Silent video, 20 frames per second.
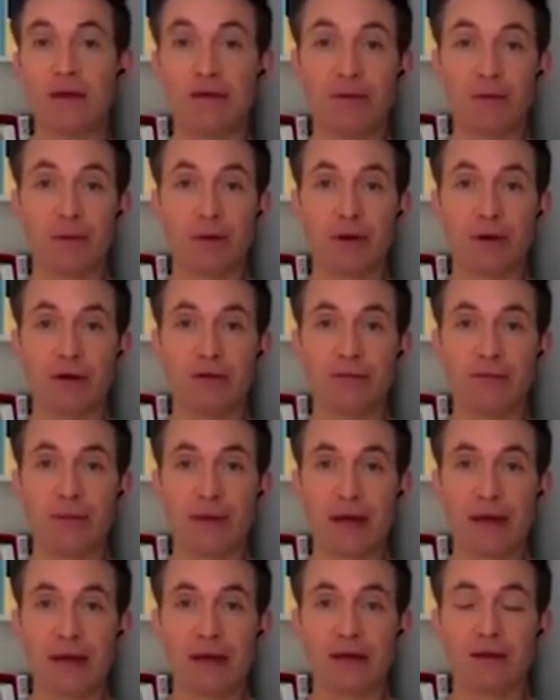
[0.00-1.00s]
everybody of
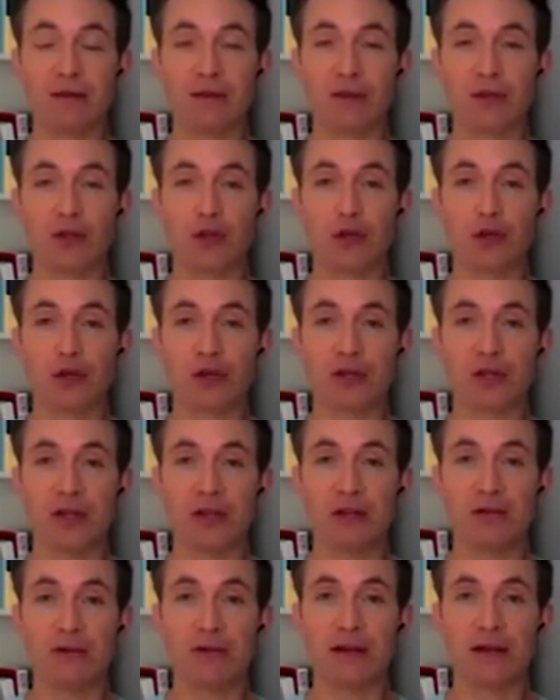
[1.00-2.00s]
being
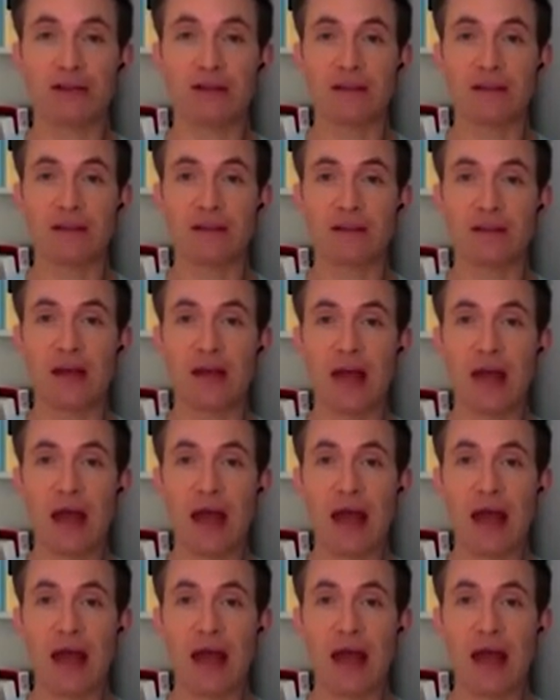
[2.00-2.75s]
institutionally racist.